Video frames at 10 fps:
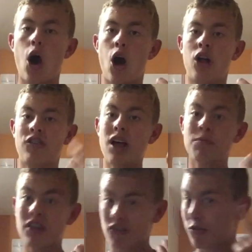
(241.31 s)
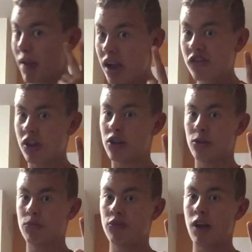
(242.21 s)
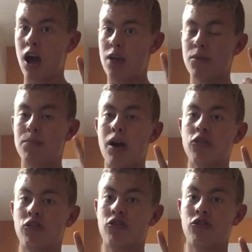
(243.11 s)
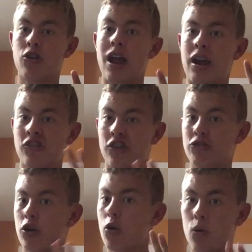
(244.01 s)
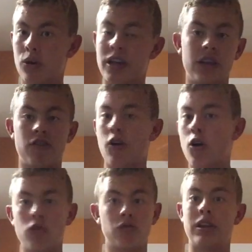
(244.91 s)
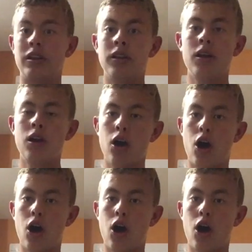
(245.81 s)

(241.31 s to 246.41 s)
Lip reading: Top 10 Smash items I'm about to start actually recording. It's all written.